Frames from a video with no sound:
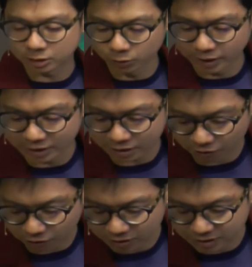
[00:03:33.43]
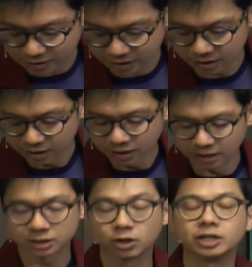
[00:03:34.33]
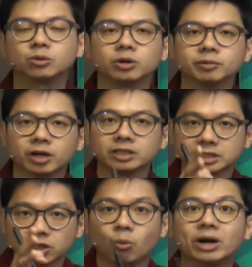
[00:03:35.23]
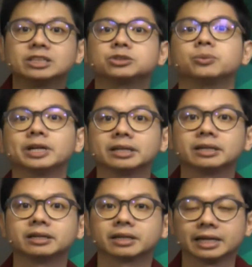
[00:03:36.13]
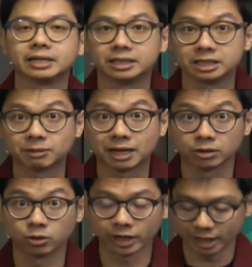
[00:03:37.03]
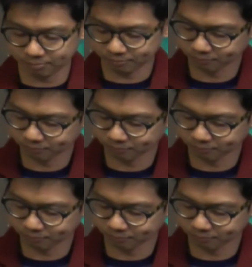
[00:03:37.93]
So it, of course, it's not equal because it's not 1 is to 1. Okay, this part, okay?